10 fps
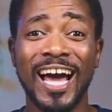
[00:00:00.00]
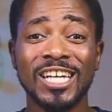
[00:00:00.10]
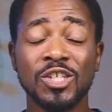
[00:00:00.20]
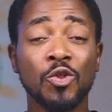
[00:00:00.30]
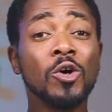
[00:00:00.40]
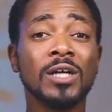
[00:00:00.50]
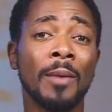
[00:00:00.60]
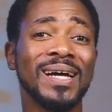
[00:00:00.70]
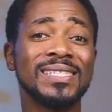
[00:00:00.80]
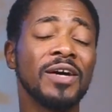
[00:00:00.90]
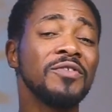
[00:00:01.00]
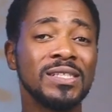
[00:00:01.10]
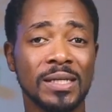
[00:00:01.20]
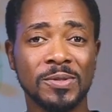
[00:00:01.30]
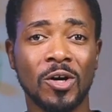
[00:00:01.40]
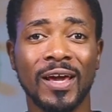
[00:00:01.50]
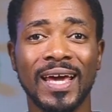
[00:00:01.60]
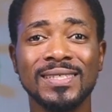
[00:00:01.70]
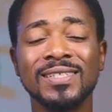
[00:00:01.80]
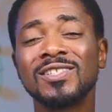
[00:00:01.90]
So those are my 7 tips on
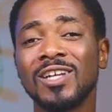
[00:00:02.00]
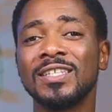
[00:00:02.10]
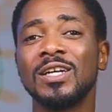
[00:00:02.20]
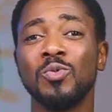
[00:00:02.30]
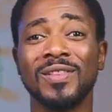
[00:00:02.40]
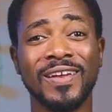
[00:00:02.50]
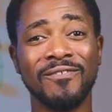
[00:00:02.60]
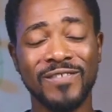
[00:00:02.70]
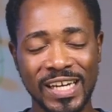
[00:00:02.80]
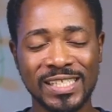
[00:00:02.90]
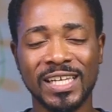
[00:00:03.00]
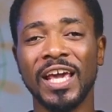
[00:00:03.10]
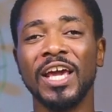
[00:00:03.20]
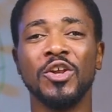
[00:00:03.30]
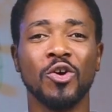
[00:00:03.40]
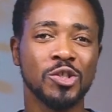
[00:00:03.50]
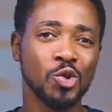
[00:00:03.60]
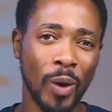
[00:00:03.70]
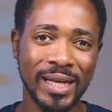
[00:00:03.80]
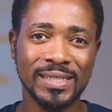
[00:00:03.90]
getting started with investing in your
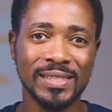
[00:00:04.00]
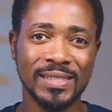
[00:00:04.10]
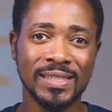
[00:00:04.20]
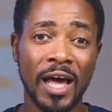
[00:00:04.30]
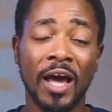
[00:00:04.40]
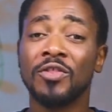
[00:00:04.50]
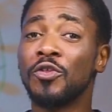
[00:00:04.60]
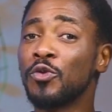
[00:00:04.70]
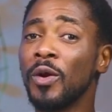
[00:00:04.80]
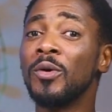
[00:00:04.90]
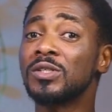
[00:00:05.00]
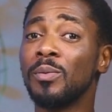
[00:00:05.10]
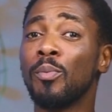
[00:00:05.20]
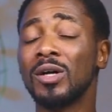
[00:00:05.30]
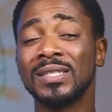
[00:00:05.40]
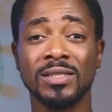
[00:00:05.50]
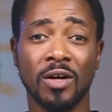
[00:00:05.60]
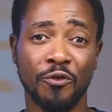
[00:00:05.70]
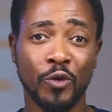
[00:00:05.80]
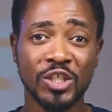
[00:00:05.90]
20s. The 3 most important
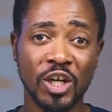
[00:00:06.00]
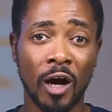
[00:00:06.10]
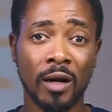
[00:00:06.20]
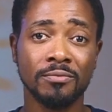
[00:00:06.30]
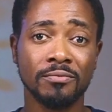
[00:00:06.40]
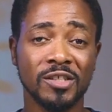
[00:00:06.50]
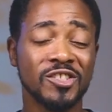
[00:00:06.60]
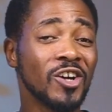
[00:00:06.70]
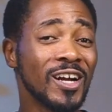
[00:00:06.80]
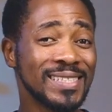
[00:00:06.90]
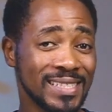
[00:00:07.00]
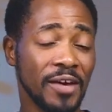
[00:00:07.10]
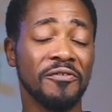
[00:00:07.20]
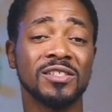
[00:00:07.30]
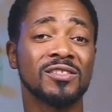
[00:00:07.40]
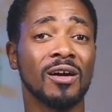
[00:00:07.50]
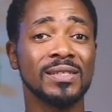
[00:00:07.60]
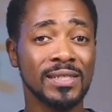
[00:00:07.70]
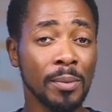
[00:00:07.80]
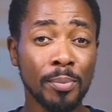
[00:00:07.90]
of which are start safe and start
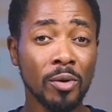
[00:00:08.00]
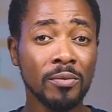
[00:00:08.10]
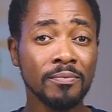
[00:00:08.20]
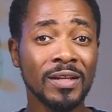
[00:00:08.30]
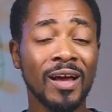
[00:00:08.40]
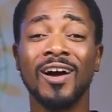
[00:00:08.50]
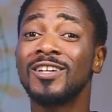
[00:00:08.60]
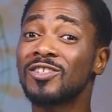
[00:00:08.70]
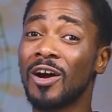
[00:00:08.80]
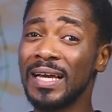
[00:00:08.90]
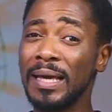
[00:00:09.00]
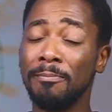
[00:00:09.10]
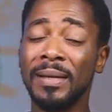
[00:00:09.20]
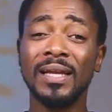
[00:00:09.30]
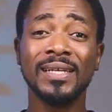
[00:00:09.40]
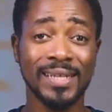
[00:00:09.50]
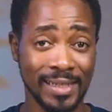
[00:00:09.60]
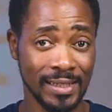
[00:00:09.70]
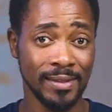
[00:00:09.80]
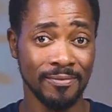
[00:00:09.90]
simple, start
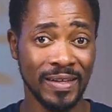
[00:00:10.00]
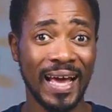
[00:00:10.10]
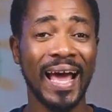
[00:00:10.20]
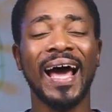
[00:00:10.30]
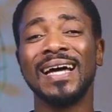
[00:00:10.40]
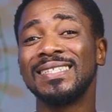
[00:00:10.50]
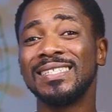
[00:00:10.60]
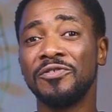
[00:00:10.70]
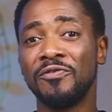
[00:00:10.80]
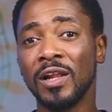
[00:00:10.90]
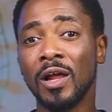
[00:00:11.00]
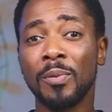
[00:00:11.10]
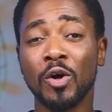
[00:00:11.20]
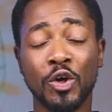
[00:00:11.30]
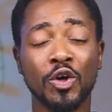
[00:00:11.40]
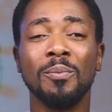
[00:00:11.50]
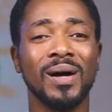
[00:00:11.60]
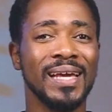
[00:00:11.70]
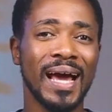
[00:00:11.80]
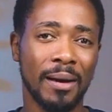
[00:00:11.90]
immediately, and develop good
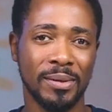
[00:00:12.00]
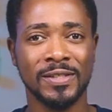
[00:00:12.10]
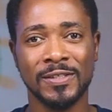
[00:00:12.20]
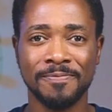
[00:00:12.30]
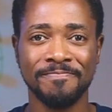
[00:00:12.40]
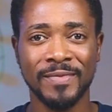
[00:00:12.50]
money habits.